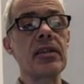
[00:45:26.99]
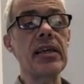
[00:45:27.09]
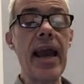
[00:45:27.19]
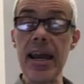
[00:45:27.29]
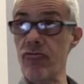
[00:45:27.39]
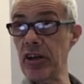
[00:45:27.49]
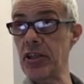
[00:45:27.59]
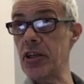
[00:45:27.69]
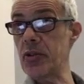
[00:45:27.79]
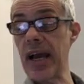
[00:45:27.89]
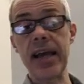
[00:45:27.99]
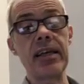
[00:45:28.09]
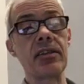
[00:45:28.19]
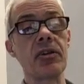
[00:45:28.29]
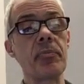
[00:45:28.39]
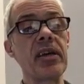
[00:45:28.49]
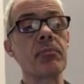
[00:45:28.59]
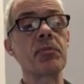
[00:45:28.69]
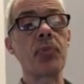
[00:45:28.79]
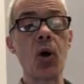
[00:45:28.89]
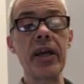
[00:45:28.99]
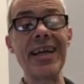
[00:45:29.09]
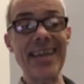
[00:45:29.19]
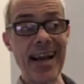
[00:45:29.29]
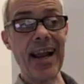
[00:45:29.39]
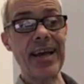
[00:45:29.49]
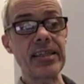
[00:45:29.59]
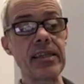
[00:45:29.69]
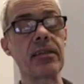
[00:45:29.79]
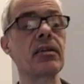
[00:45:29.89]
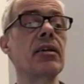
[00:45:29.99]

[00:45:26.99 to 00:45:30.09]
the A residues are added, so it becomes polyadenylated.